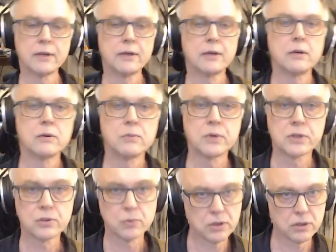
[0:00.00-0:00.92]
which
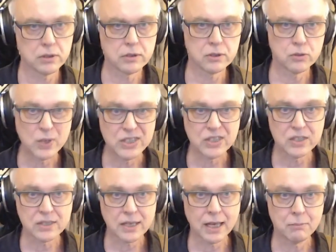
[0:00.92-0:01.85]
switches
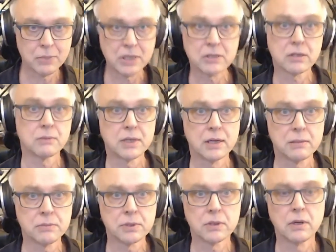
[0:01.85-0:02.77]
can be sometimes.